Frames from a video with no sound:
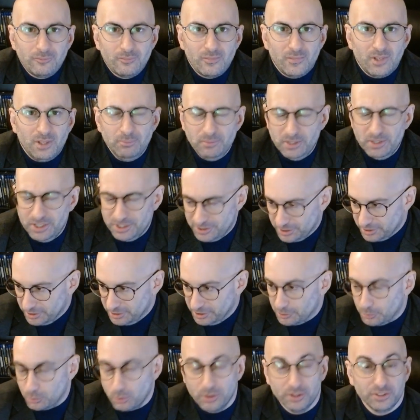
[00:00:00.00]
basically
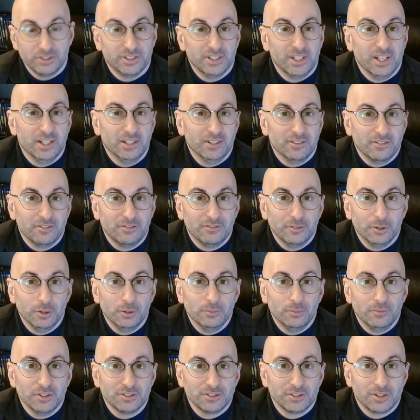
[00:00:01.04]
towards the end of the
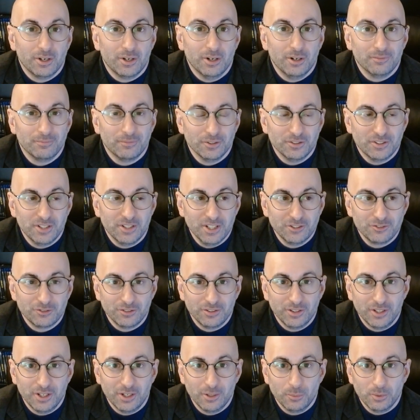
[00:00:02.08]
film there's a confrontation
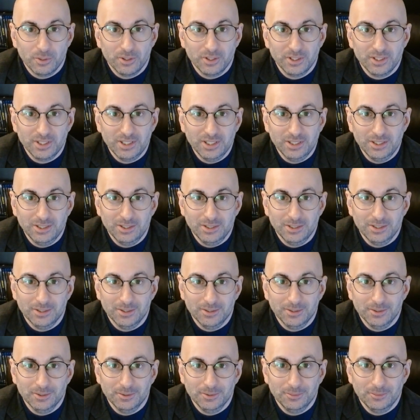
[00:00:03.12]
there where
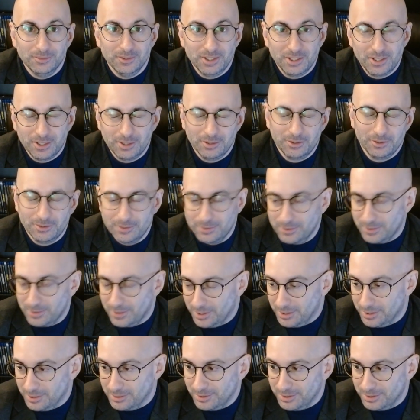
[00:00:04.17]
the
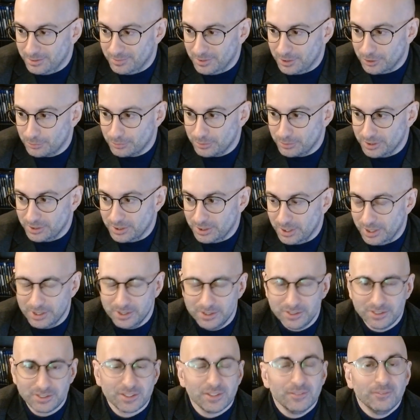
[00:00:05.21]
killer eventually
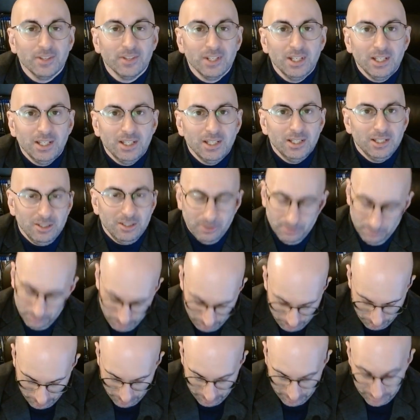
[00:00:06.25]
dies.
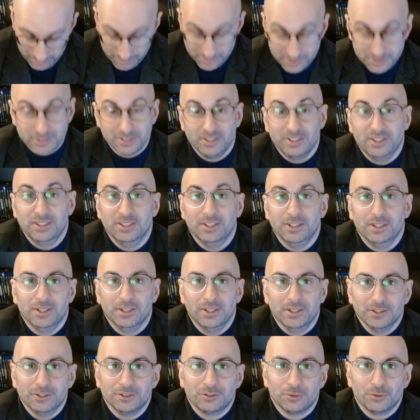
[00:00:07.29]
It's
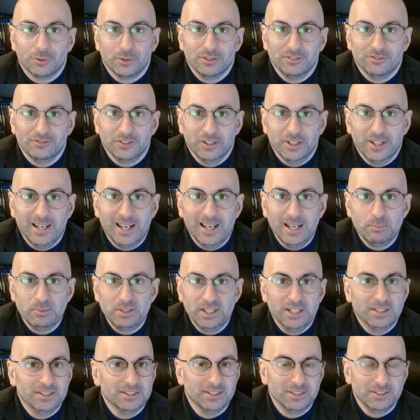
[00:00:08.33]
the sort of happy
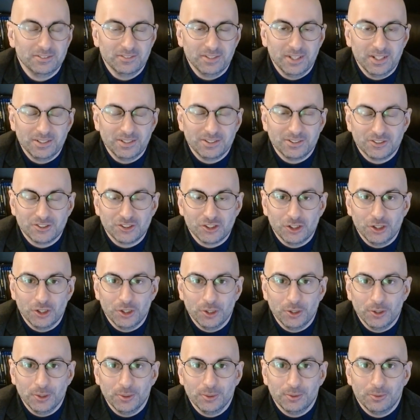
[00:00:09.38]
ending
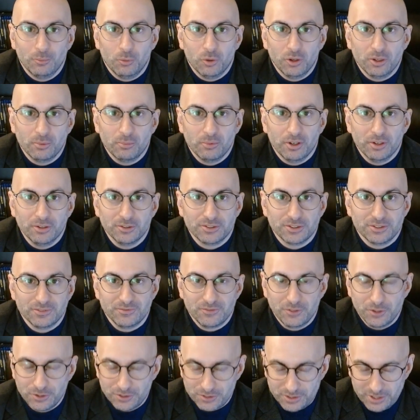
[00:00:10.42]
that Warner Brothers and
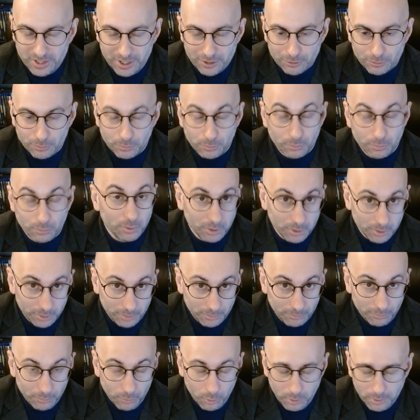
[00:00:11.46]
First National were
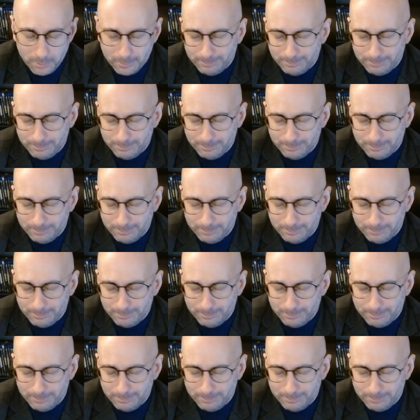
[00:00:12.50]
looking for.